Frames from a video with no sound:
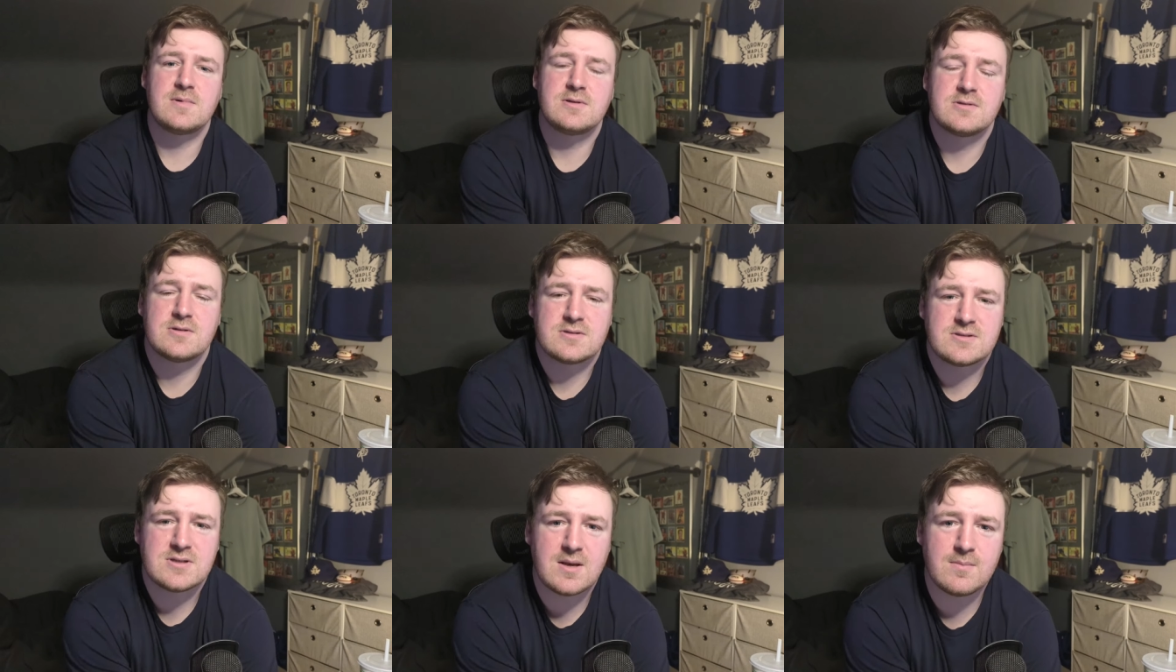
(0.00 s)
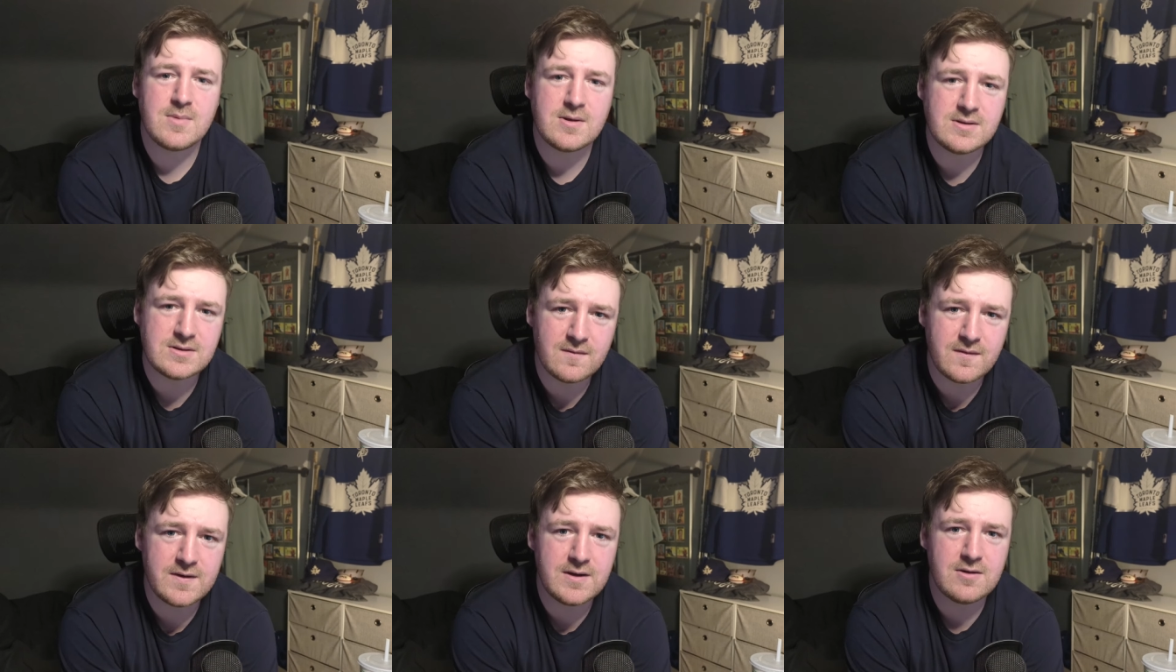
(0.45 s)
Make sure to sub, like
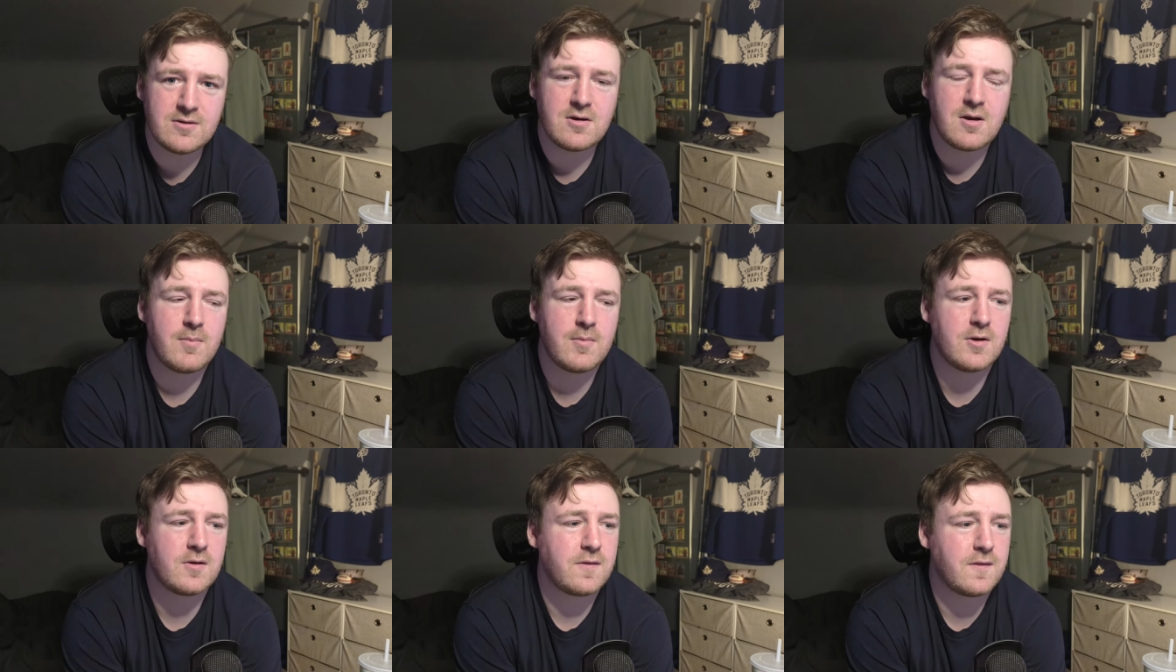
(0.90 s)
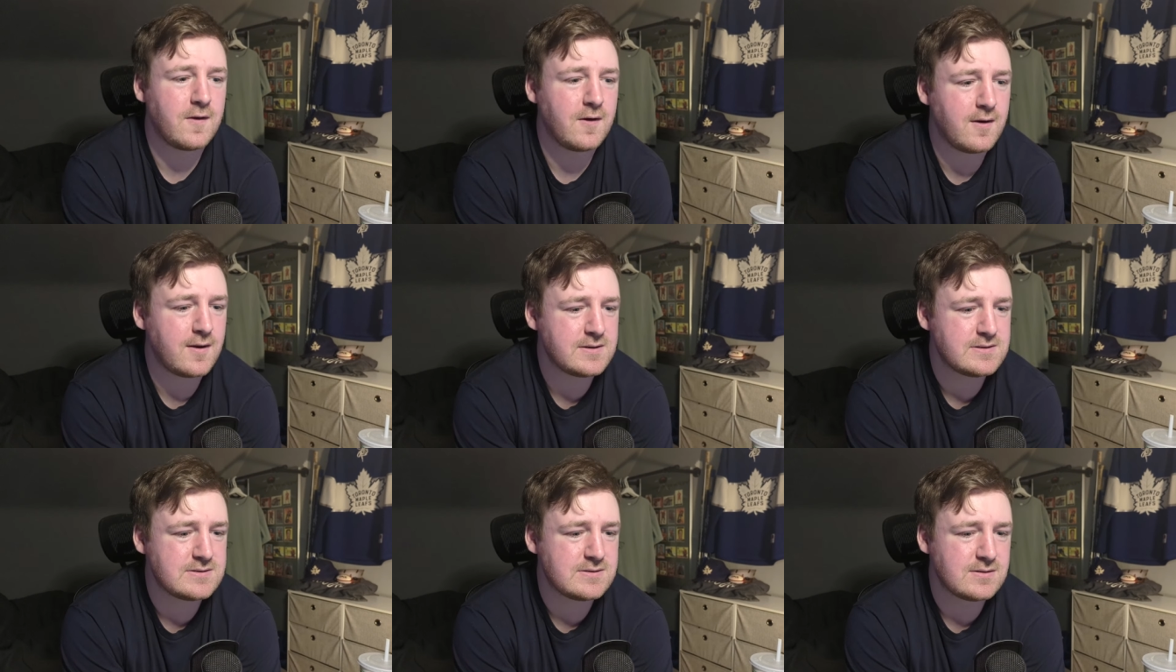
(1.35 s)
the video, comment your
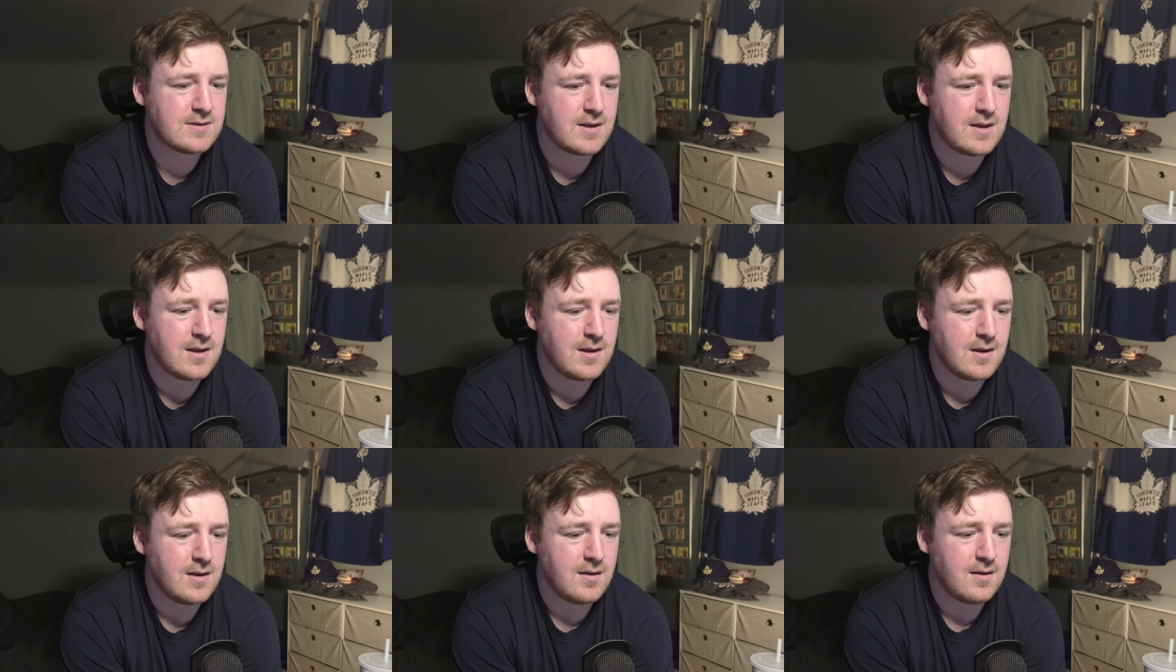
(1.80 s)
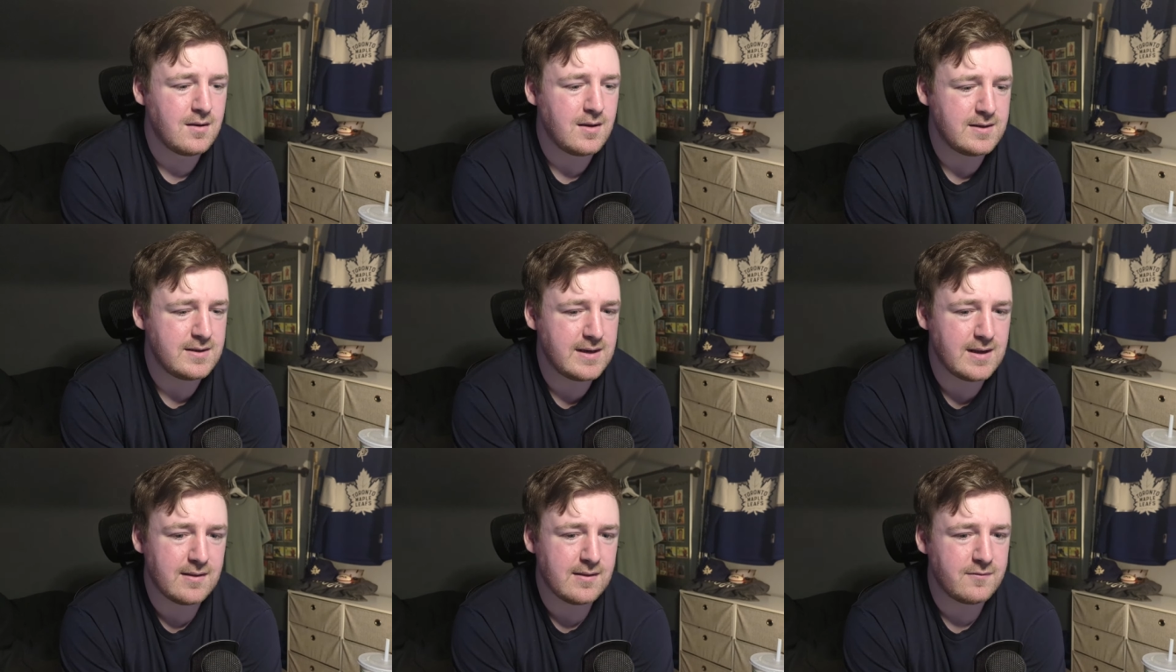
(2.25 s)
thoughts
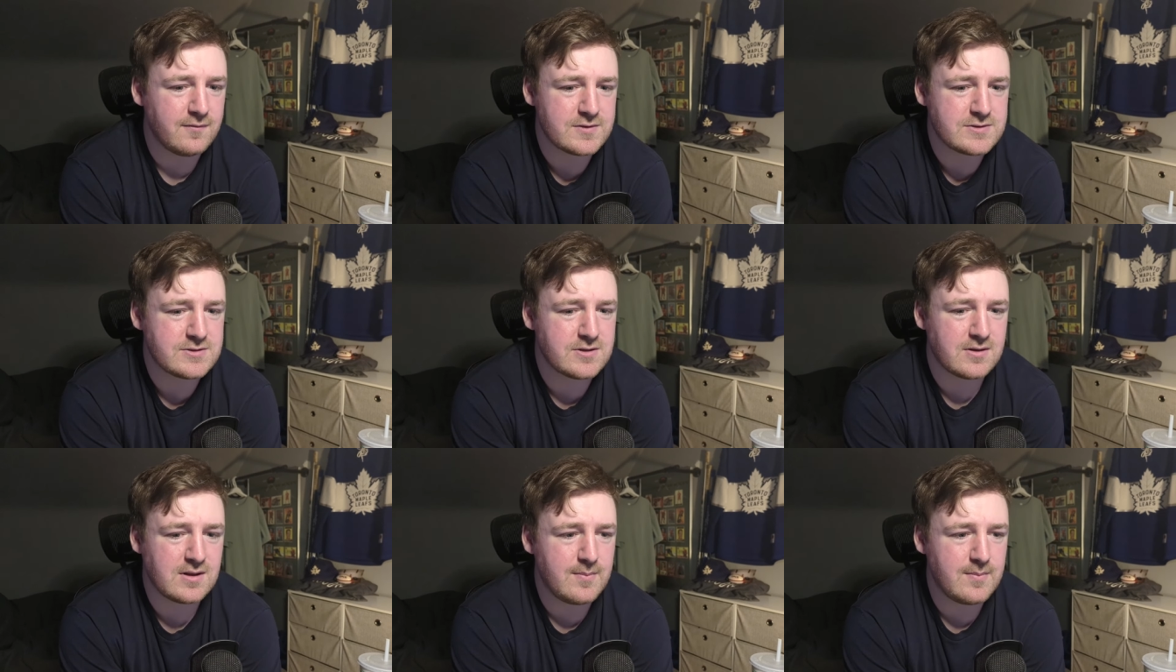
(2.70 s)
and yeah, for sure.